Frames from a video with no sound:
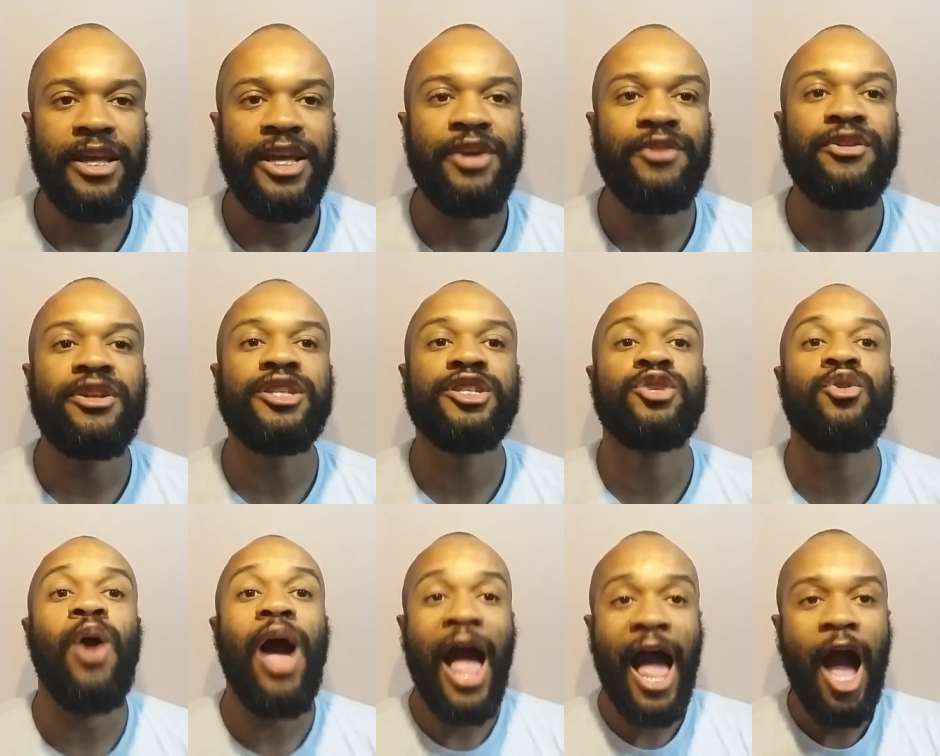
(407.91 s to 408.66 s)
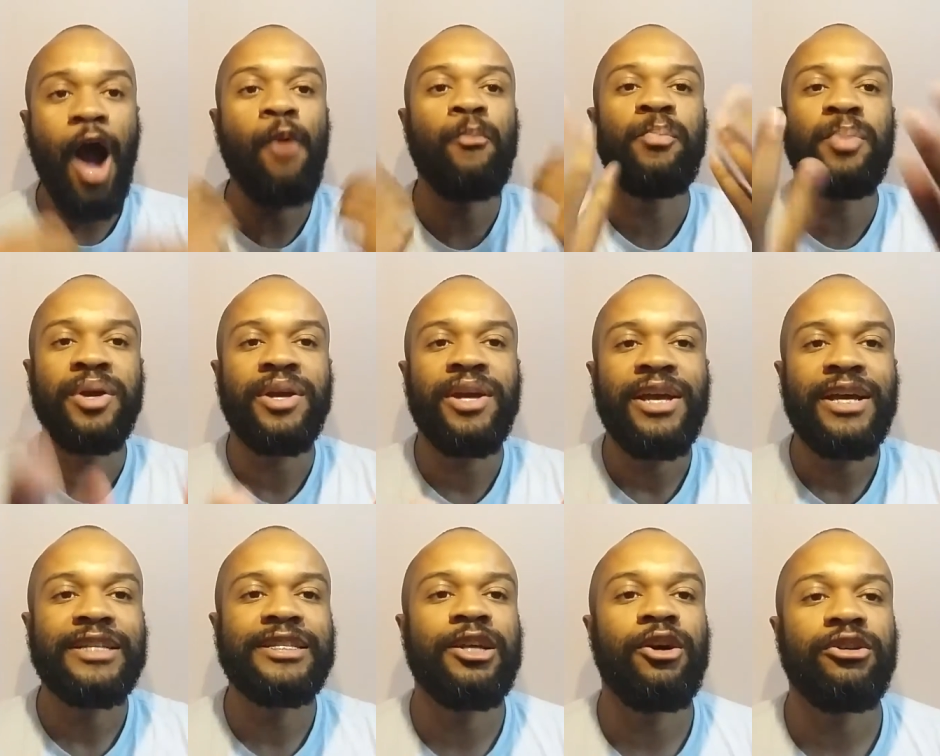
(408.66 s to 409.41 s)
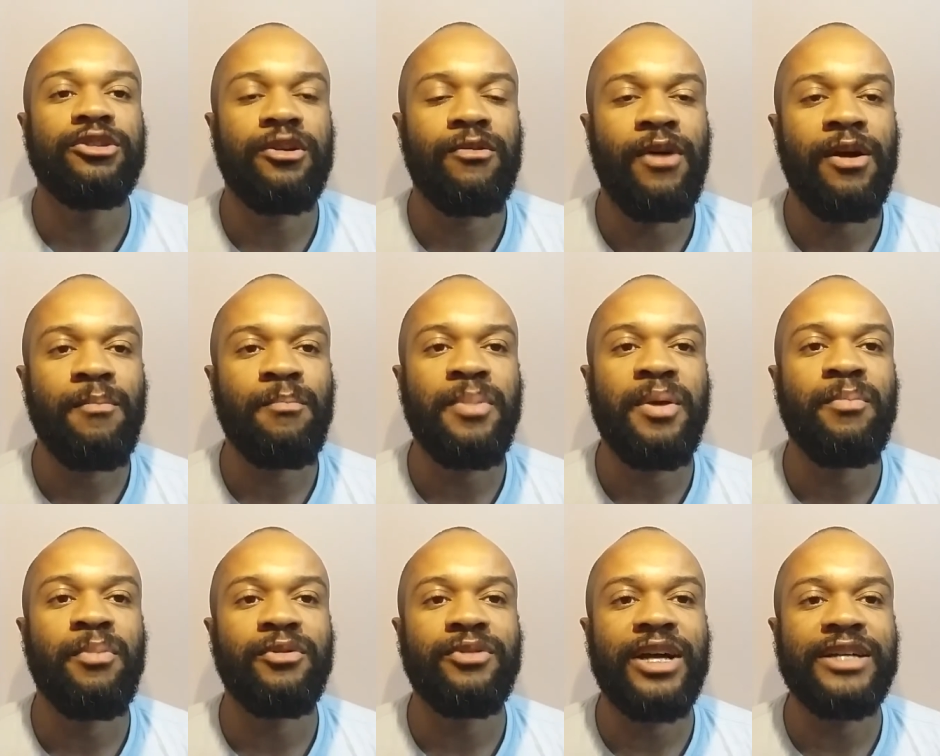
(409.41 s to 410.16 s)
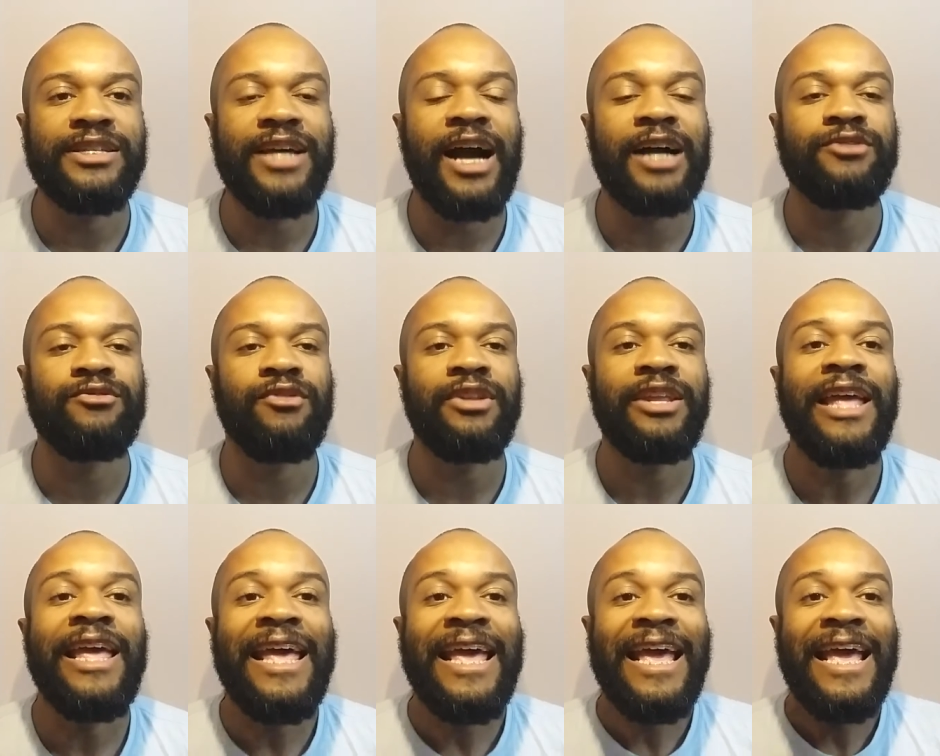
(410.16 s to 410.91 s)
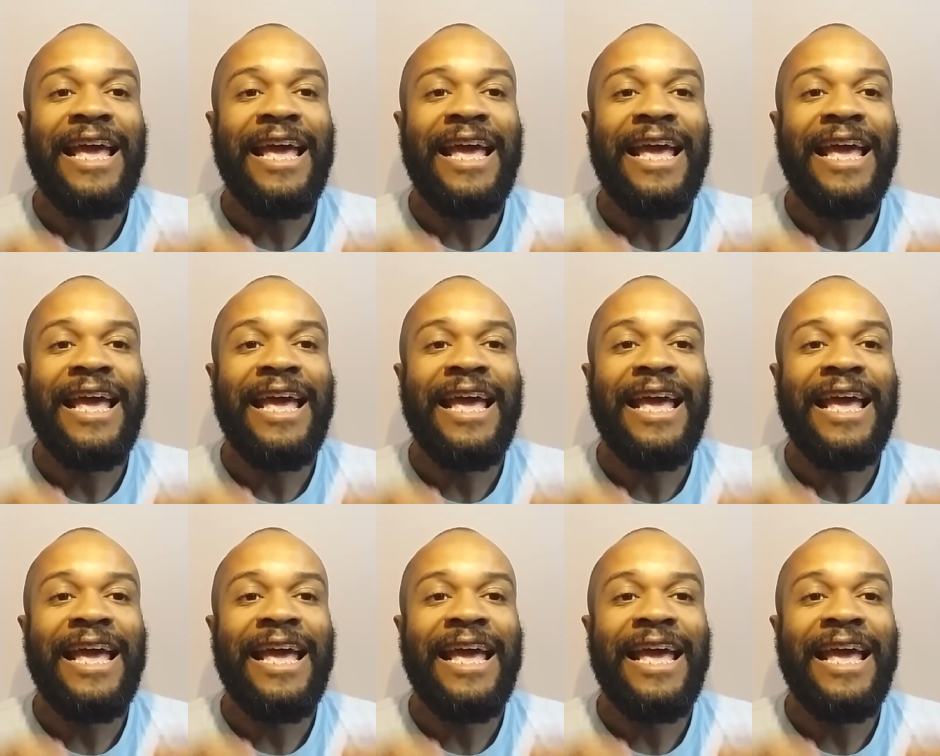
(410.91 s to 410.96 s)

You need to help the other one, people that actually